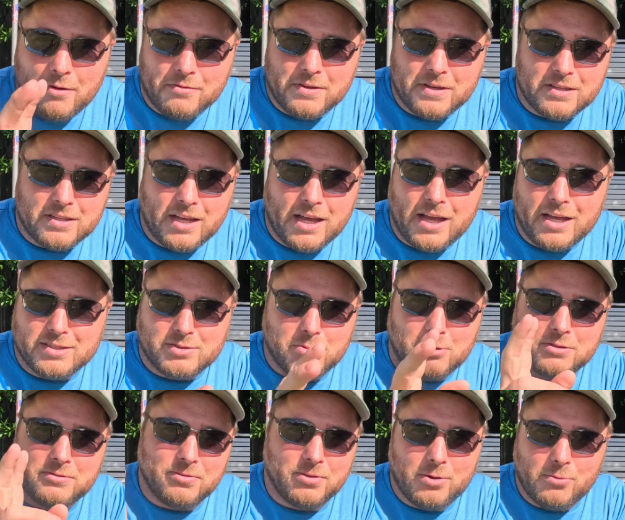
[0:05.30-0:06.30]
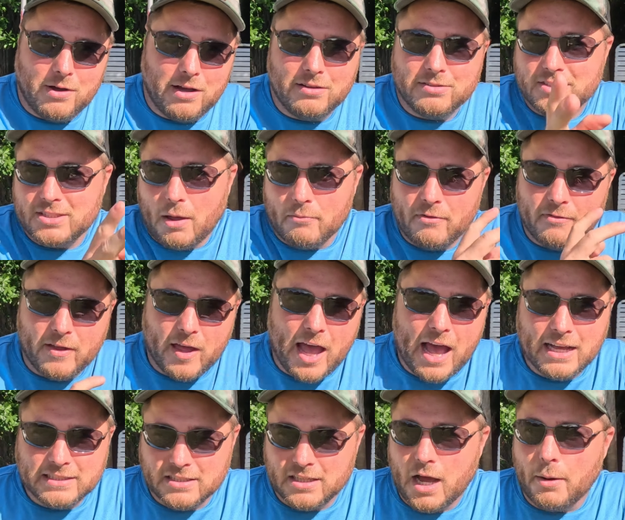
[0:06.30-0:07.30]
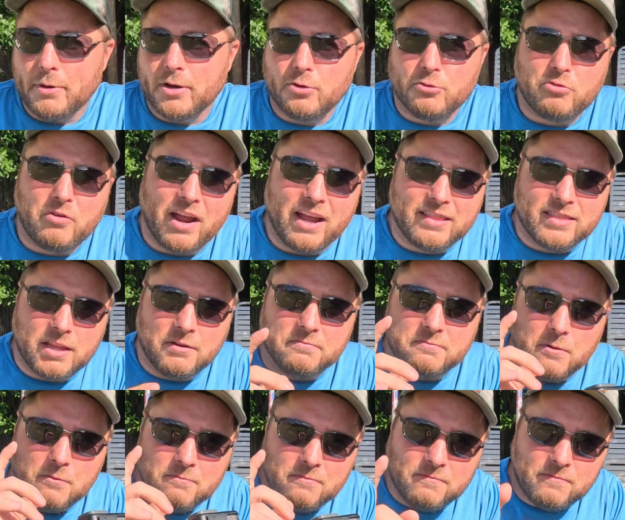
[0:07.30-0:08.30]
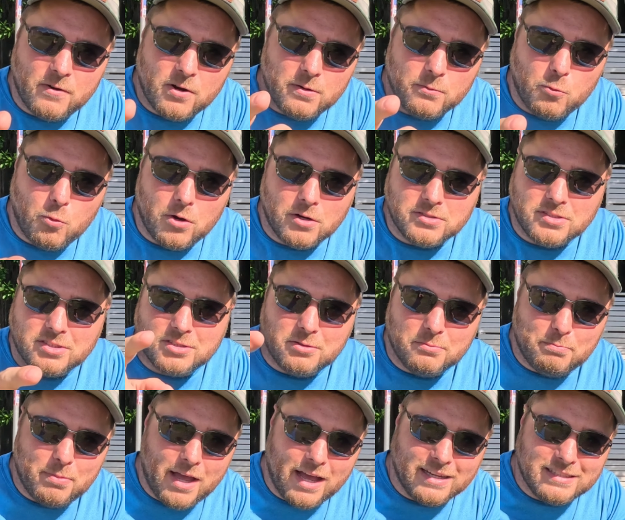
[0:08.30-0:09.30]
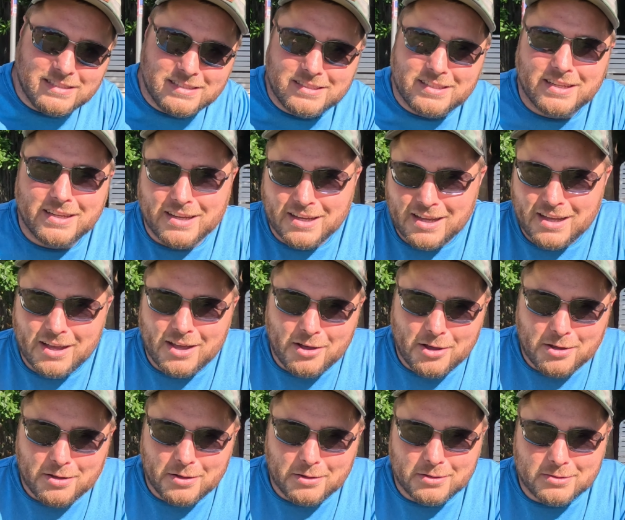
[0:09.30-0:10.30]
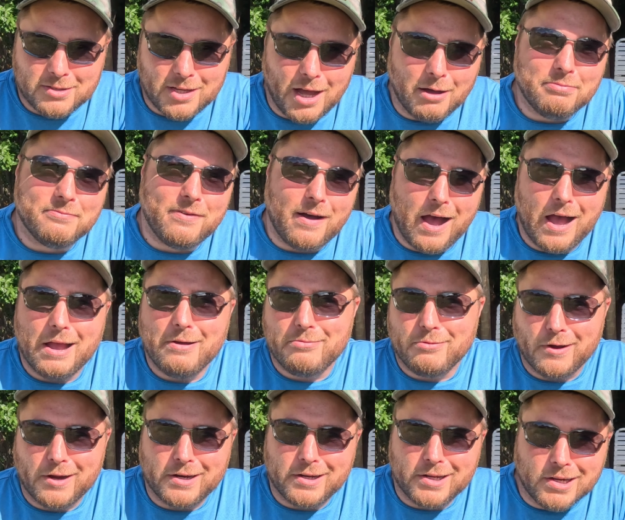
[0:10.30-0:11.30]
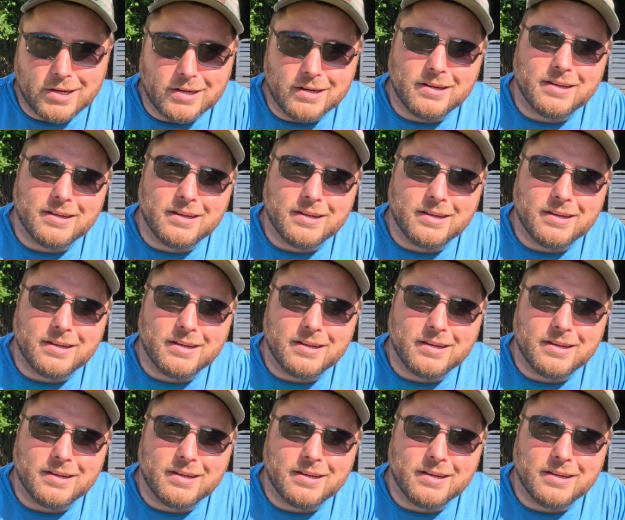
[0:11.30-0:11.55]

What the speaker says: of it has worked really well and some of it hasn't. I'm gonna rank them from worst to best. Top 5 right here.